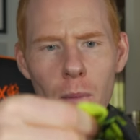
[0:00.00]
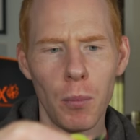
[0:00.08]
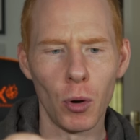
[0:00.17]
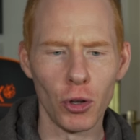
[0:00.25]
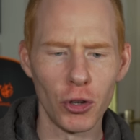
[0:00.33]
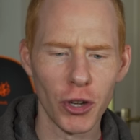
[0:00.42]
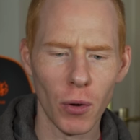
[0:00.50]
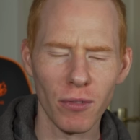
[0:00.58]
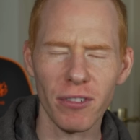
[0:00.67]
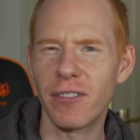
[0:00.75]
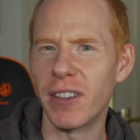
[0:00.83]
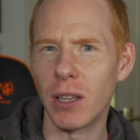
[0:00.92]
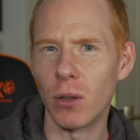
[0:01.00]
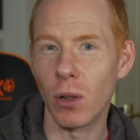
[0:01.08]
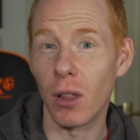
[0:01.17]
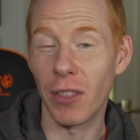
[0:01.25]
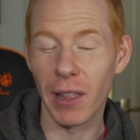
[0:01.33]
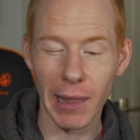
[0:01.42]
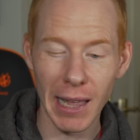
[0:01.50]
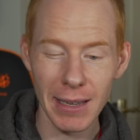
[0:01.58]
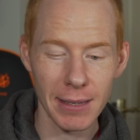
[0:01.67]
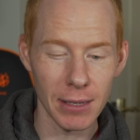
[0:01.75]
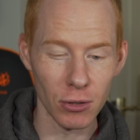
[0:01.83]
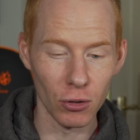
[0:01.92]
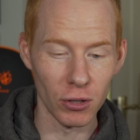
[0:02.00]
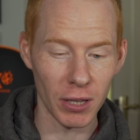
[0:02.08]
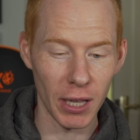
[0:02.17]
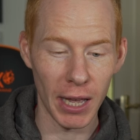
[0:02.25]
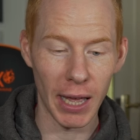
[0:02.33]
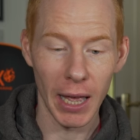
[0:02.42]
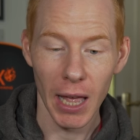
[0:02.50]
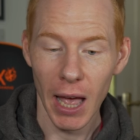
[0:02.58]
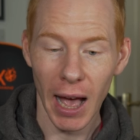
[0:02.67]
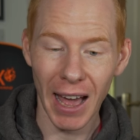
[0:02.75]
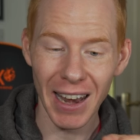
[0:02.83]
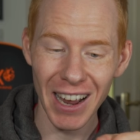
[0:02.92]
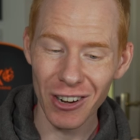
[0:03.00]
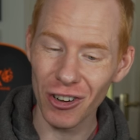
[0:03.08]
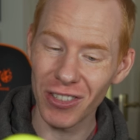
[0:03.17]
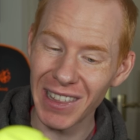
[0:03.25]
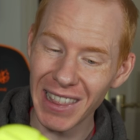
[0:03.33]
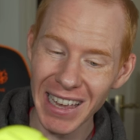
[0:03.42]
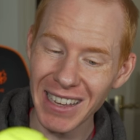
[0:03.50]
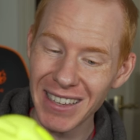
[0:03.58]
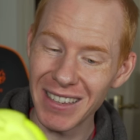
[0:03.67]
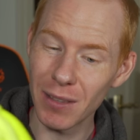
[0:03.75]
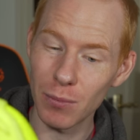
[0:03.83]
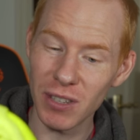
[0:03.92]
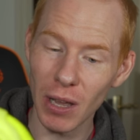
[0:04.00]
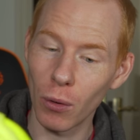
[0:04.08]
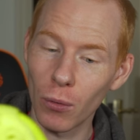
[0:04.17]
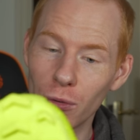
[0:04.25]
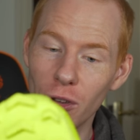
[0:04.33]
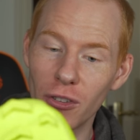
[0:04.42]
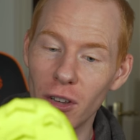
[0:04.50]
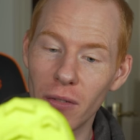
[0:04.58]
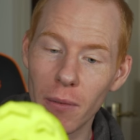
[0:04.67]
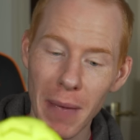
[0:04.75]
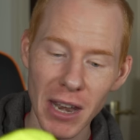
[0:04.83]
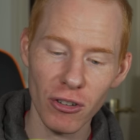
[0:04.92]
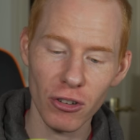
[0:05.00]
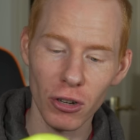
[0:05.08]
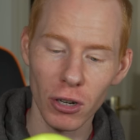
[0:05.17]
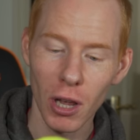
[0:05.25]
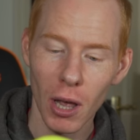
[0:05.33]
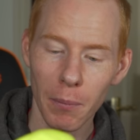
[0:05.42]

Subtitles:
but you don't feel the laces under there. And actually the laces themselves deserve a mention